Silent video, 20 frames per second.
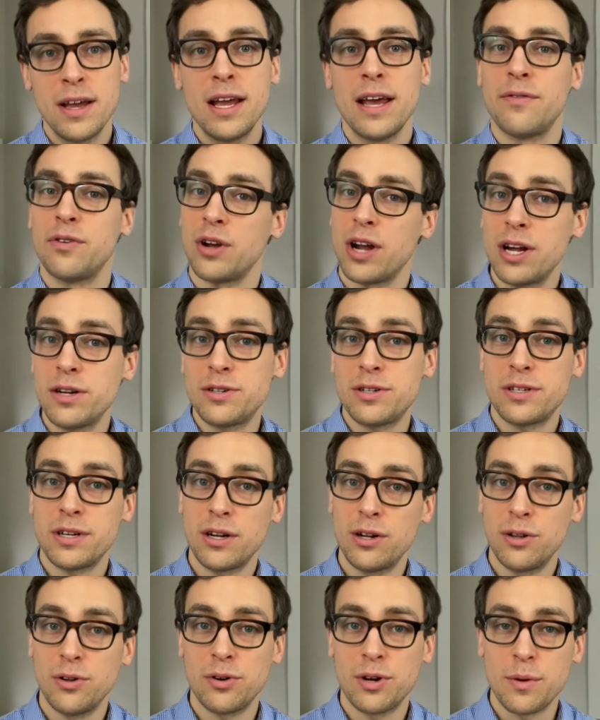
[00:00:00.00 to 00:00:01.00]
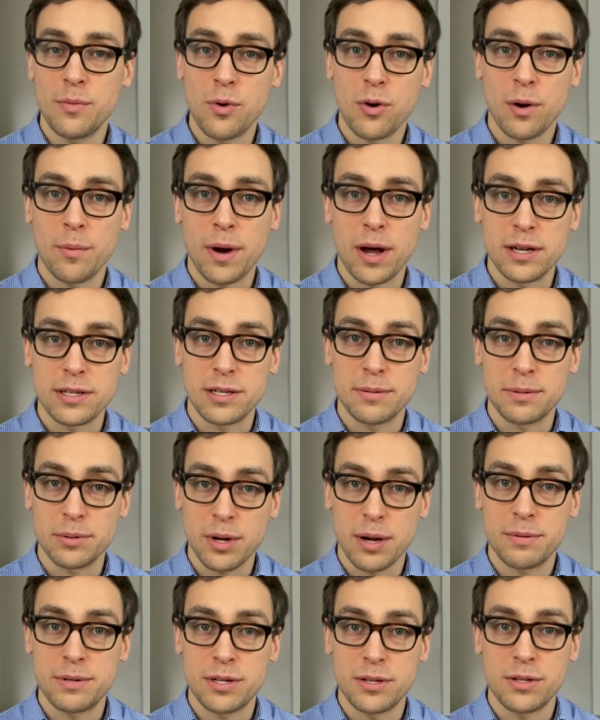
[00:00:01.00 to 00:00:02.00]
If you're interested in learning more about a
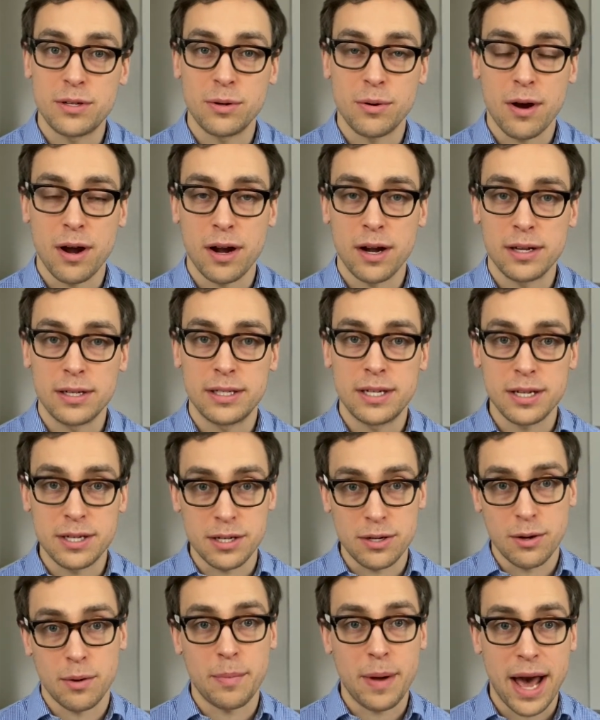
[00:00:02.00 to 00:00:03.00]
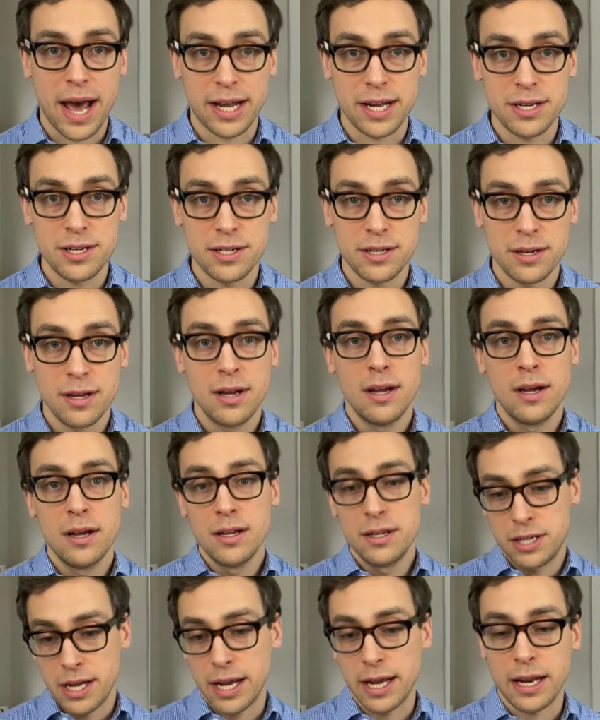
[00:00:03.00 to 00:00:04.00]
subscription to our digital package,
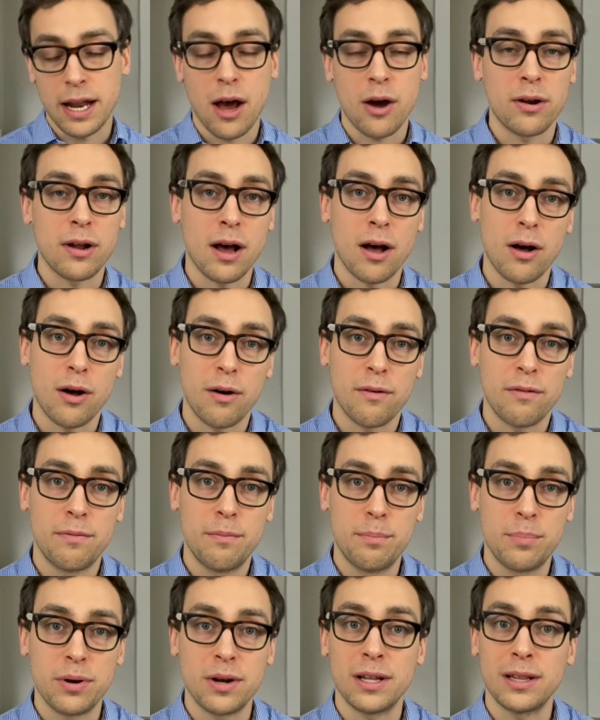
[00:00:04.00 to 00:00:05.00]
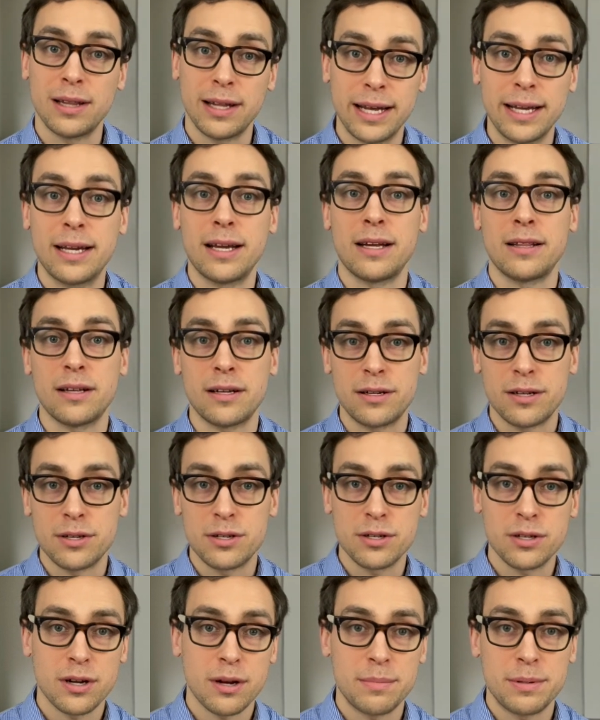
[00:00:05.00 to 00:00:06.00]
check it out. I'll put a link in the
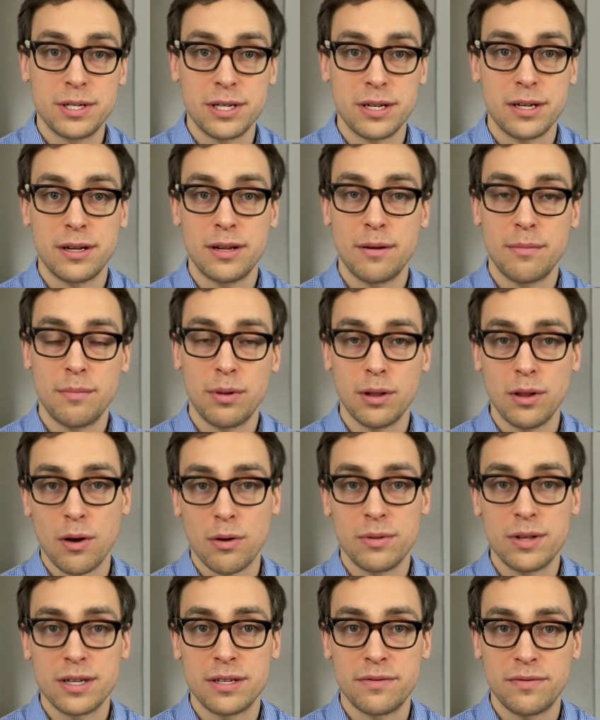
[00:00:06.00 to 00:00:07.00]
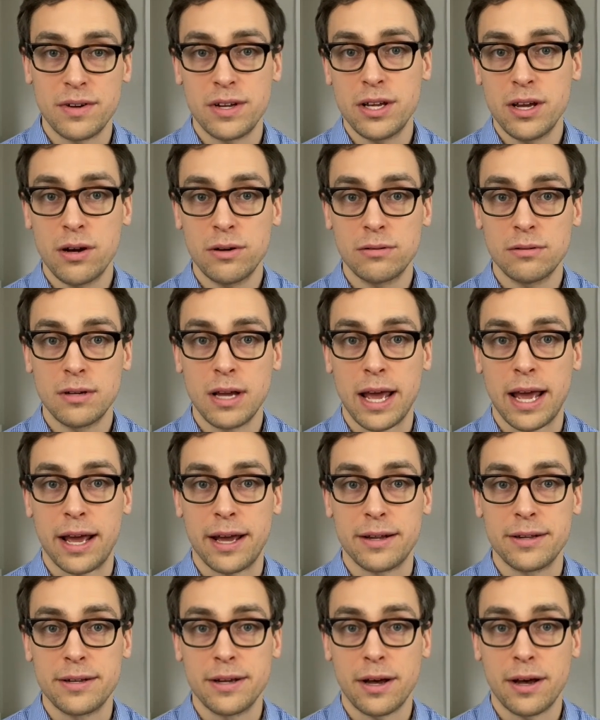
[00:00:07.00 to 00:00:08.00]
description below this video.
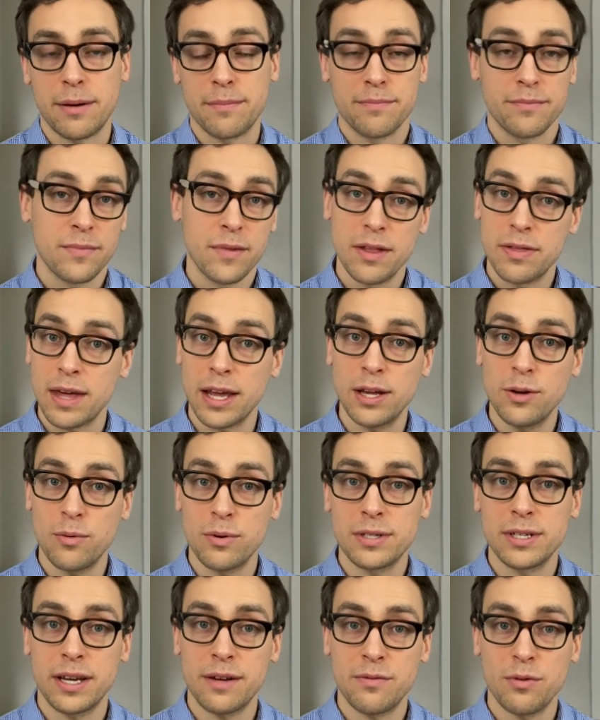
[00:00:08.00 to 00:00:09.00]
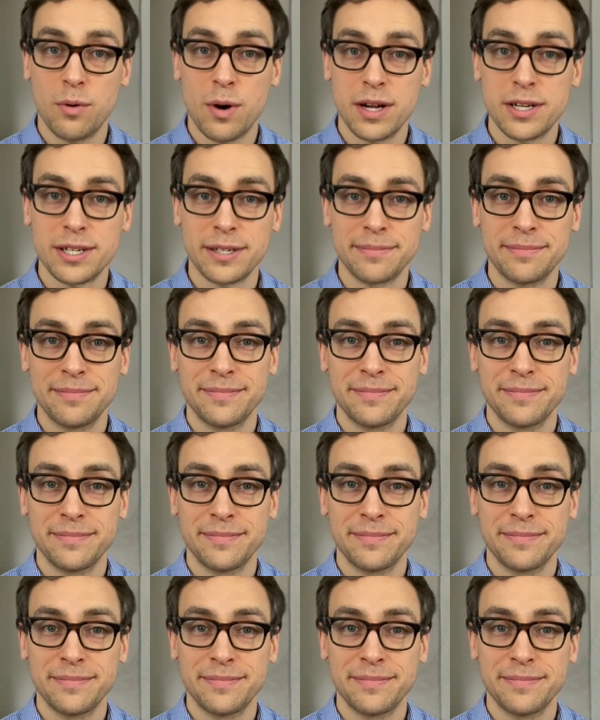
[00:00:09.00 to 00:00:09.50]
And um, thank you once again for watching.